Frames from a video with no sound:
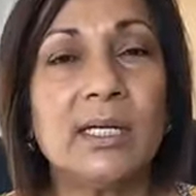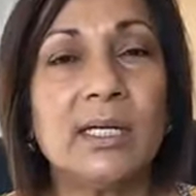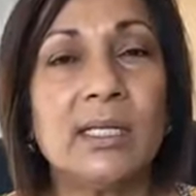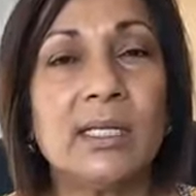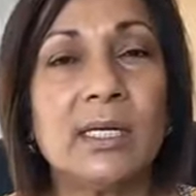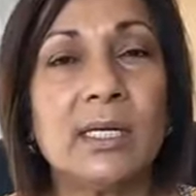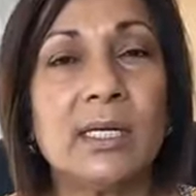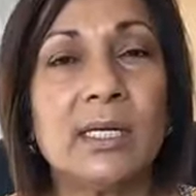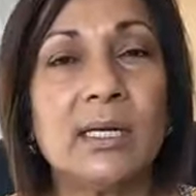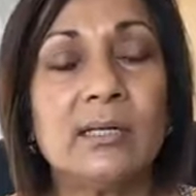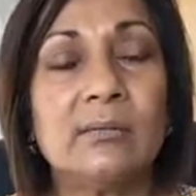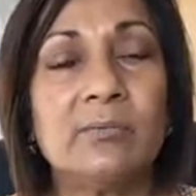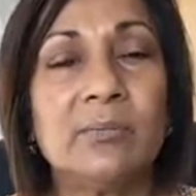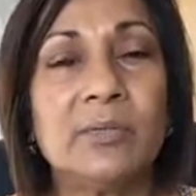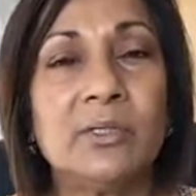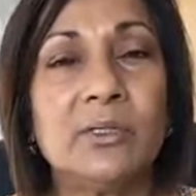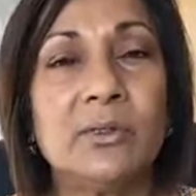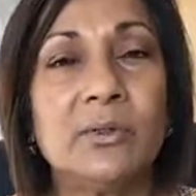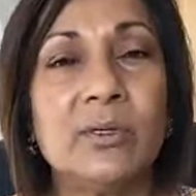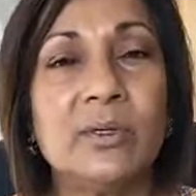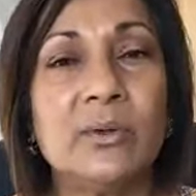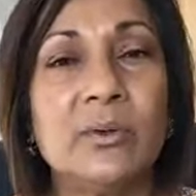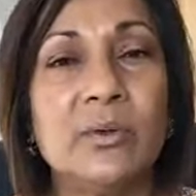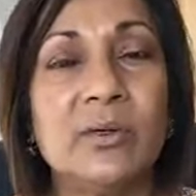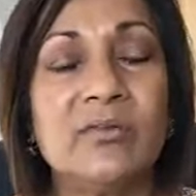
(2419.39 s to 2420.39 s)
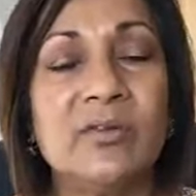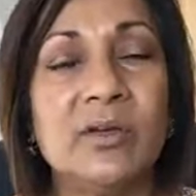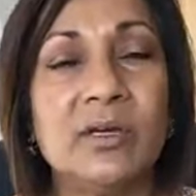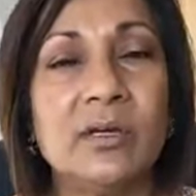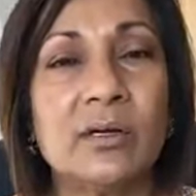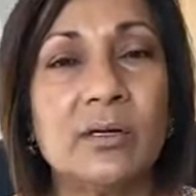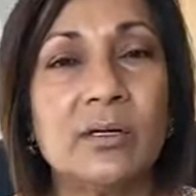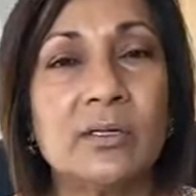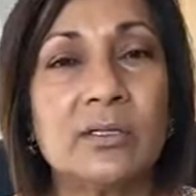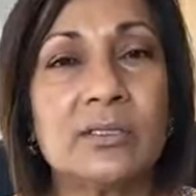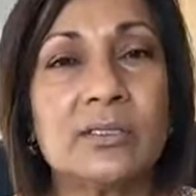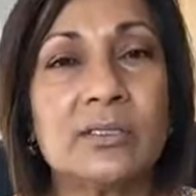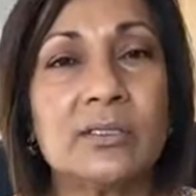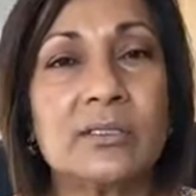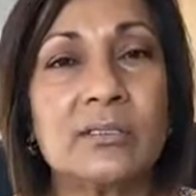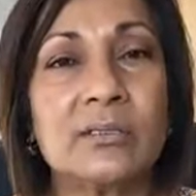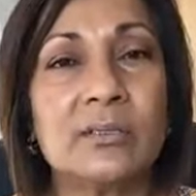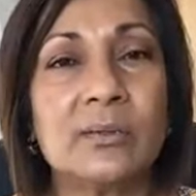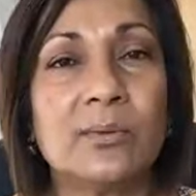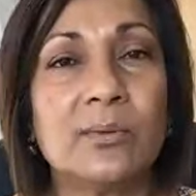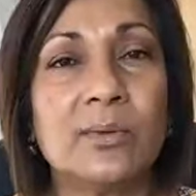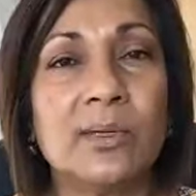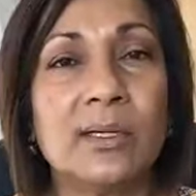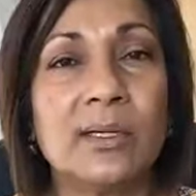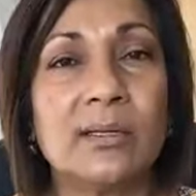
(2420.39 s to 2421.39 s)
that I'd be doing Grieving Hearts
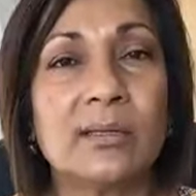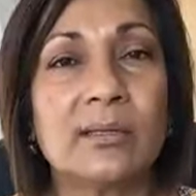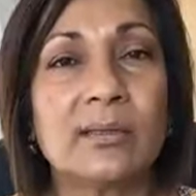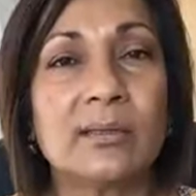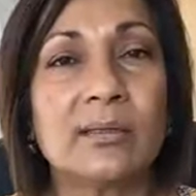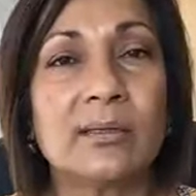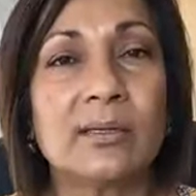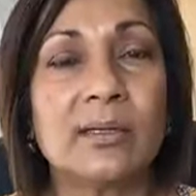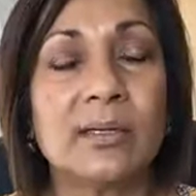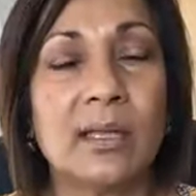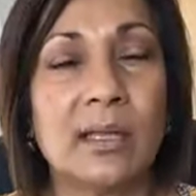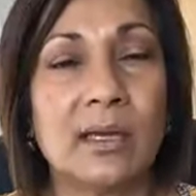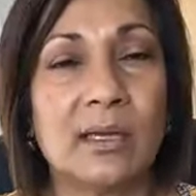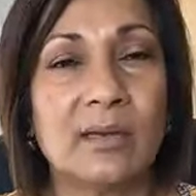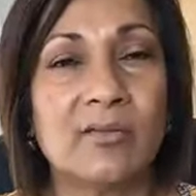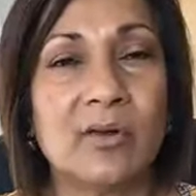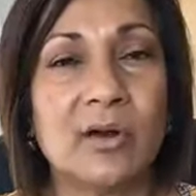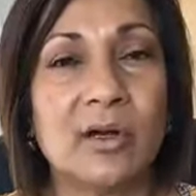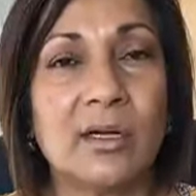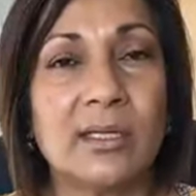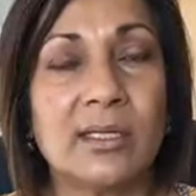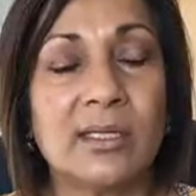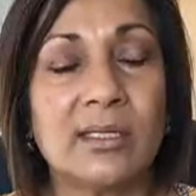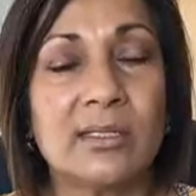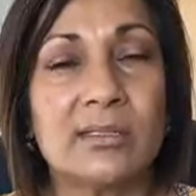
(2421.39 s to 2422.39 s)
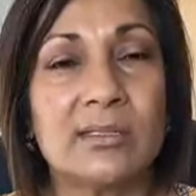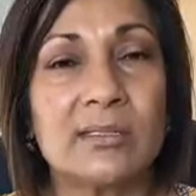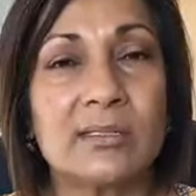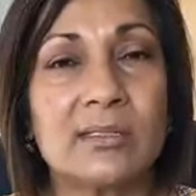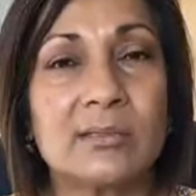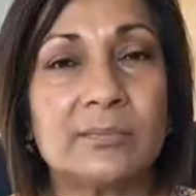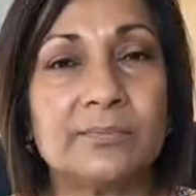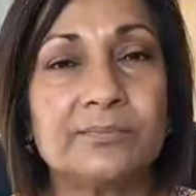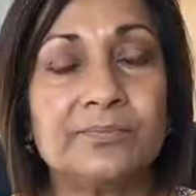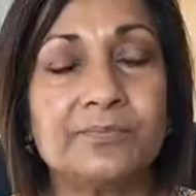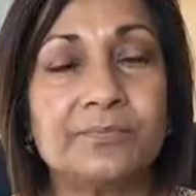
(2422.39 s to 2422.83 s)
with a live audience.